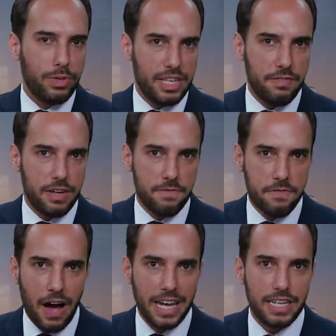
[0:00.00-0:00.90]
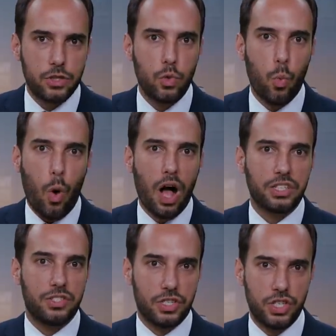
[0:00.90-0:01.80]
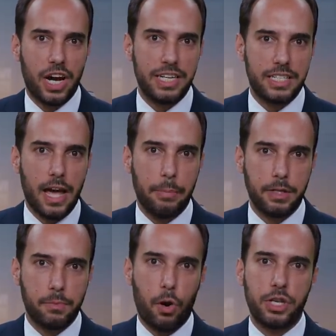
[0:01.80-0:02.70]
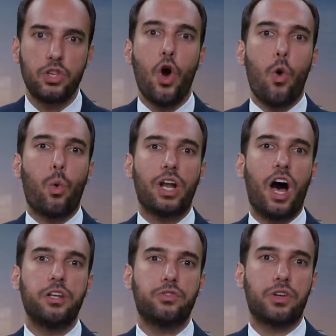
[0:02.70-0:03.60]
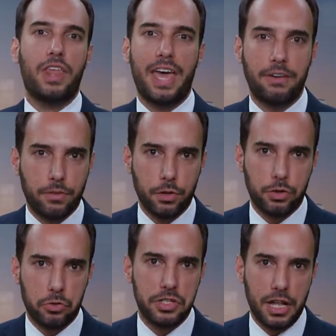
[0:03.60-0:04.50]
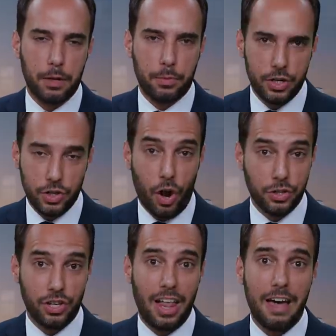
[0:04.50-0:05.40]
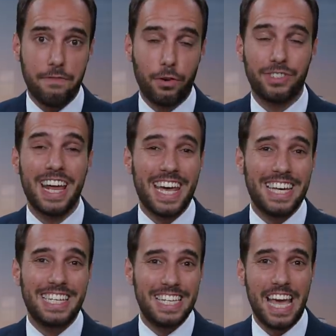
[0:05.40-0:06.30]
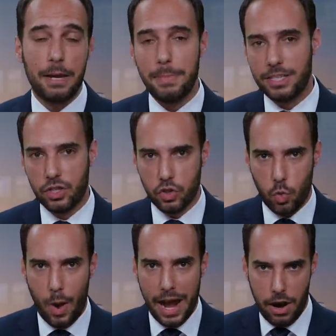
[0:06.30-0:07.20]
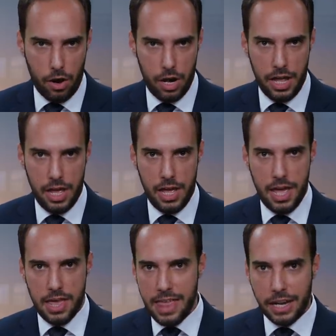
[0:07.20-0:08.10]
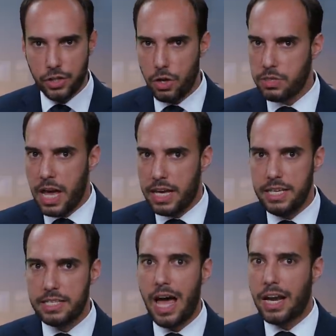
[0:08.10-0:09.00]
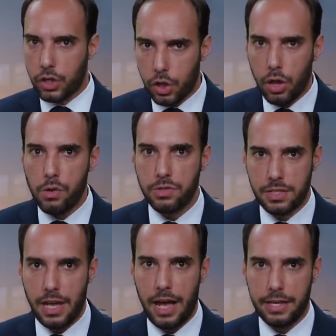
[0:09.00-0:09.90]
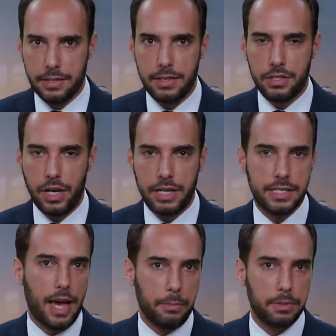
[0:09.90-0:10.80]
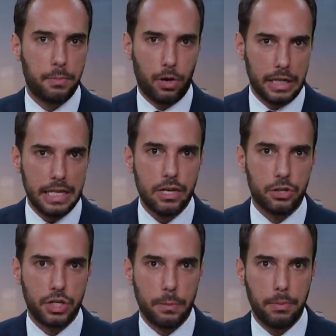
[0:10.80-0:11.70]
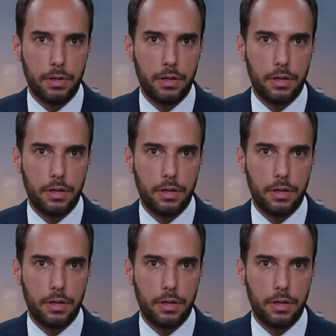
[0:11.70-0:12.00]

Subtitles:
was even invited to watch the Chinese Communist Party's 100th anniversary celebration on July 1st in Tiananmen Square. That shows he's got close ties to the Chinese Communist Party leadership.